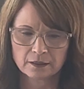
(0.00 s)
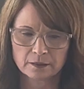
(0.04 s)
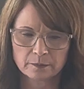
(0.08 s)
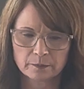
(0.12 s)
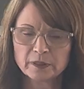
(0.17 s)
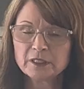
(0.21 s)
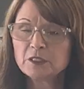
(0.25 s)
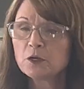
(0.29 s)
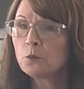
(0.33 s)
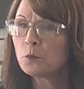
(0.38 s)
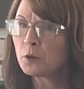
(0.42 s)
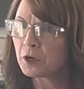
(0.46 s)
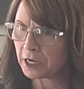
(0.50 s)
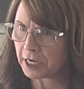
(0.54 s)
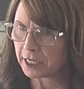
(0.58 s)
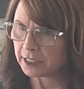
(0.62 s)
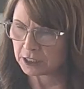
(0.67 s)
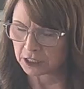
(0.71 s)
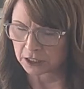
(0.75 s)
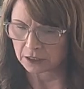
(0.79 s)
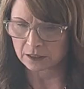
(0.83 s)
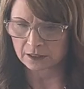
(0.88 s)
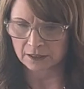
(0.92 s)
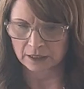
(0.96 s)
But don't worry,
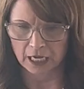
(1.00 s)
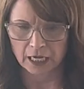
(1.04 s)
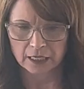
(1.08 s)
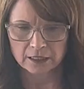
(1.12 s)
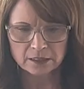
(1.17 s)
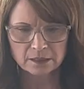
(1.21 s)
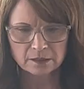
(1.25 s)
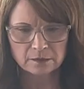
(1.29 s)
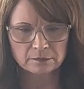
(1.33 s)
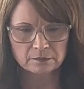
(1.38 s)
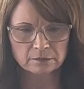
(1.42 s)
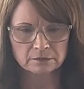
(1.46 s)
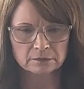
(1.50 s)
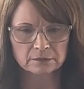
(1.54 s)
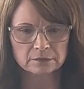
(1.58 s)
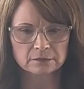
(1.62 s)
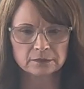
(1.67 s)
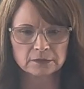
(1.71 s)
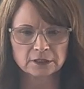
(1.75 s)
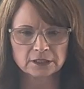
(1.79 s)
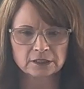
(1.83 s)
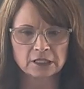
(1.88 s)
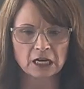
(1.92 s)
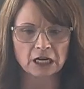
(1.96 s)
Jesus says,
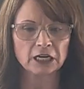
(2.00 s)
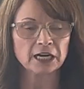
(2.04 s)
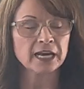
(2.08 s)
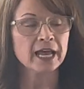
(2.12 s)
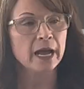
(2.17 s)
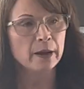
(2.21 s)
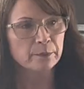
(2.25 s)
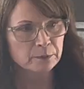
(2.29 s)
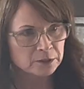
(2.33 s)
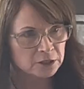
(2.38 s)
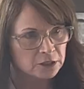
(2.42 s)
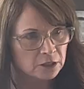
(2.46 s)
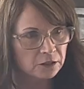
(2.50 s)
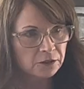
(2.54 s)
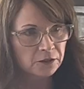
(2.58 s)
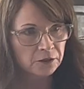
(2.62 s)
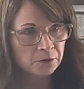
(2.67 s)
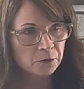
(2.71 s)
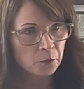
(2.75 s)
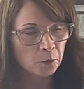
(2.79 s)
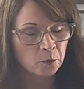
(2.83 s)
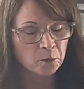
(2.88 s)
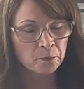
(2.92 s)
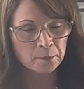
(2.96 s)
it's not going to happen until you're
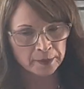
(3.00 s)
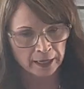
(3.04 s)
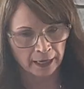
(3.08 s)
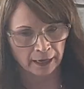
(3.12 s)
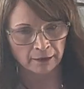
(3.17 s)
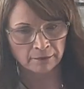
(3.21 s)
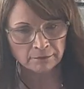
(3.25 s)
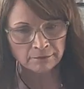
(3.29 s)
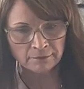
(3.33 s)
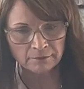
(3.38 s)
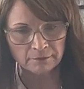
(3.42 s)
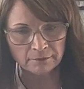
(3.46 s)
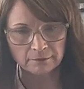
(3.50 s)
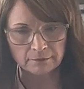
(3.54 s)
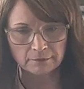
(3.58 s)
an old man.